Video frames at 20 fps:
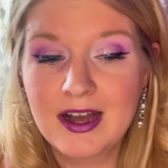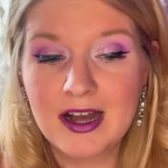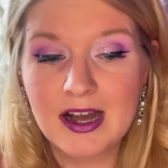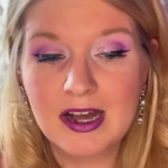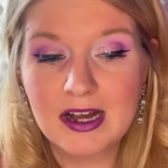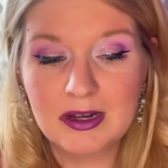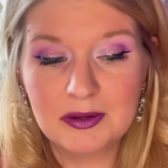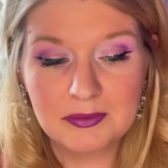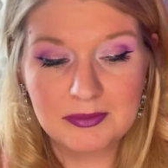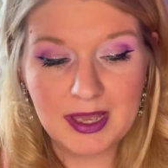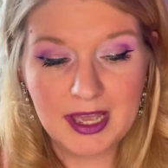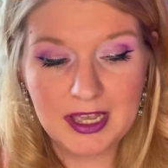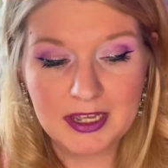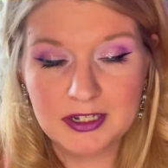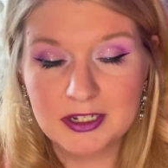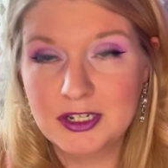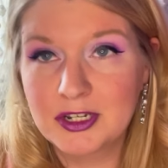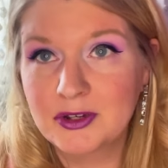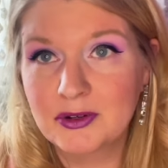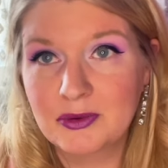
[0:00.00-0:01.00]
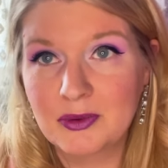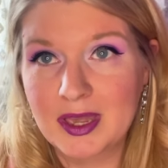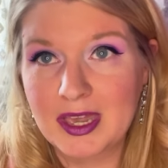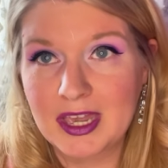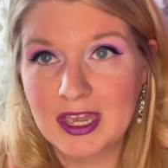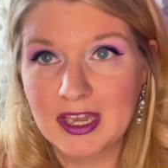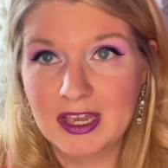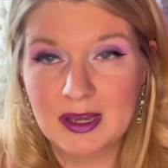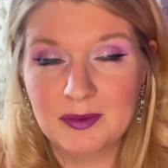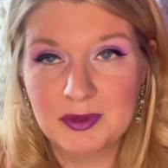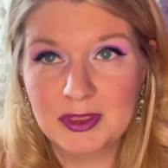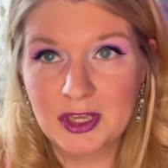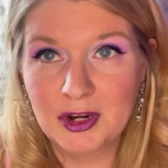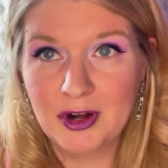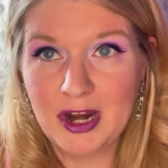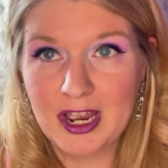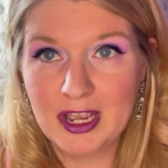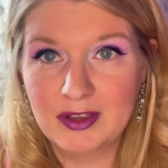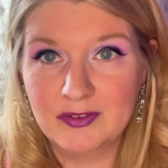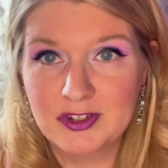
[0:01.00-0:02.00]
and waking up at the
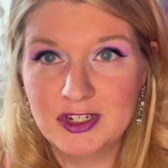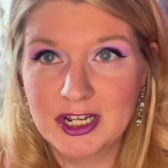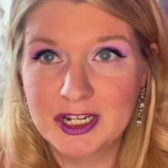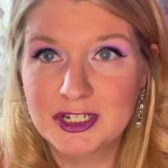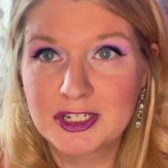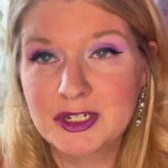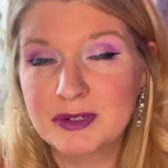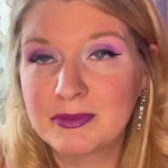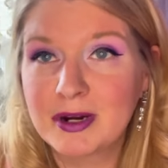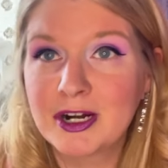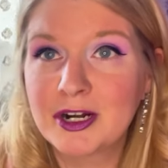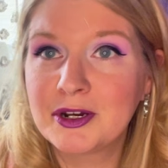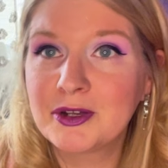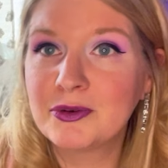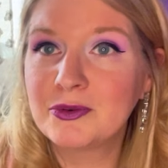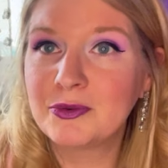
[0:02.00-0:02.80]
crack of dawn tomorrow.